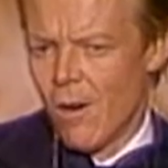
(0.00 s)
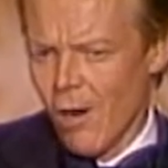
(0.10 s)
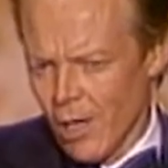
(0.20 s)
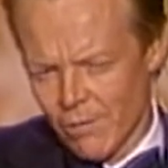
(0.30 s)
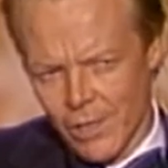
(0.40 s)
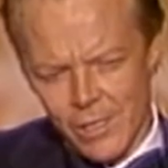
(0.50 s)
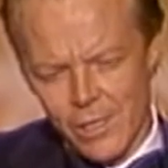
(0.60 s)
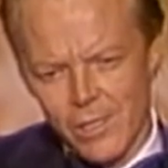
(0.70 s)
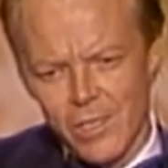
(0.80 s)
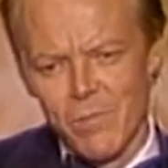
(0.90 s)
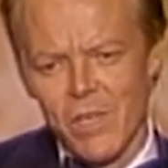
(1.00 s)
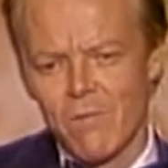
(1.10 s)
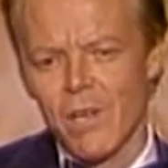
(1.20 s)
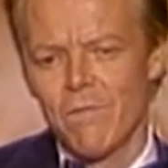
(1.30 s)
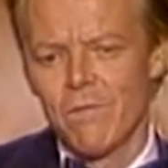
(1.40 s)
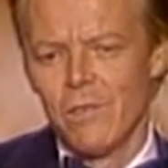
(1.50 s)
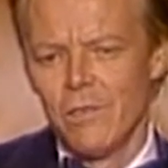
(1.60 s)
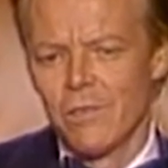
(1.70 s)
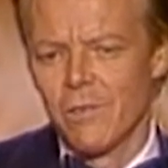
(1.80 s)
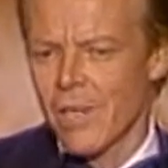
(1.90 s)
all of us can be
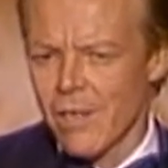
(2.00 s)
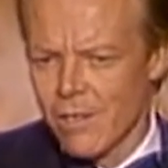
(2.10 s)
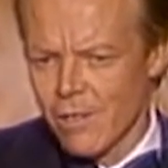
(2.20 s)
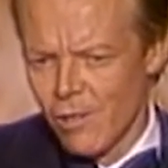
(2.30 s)
grateful to Dr.